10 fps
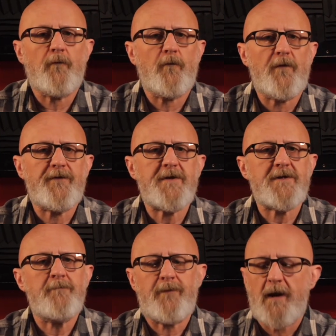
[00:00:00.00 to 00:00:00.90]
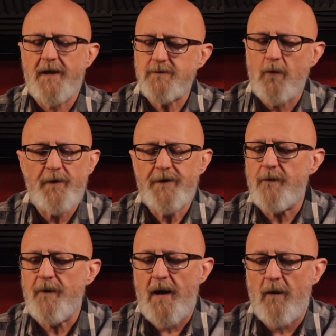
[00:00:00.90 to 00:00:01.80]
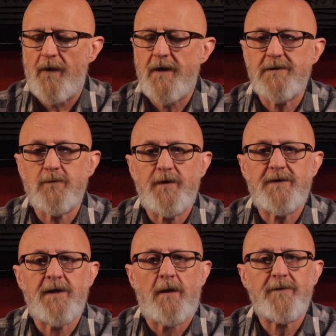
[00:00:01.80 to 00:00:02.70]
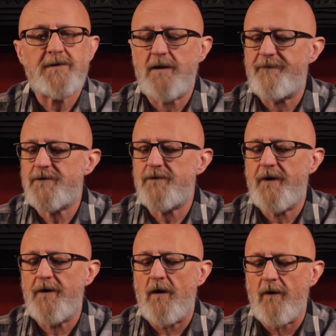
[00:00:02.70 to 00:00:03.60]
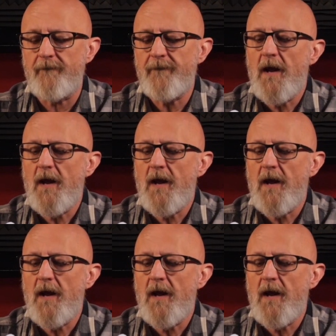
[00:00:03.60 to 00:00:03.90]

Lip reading: with this in place, what we do now is we snap the selfie screen on,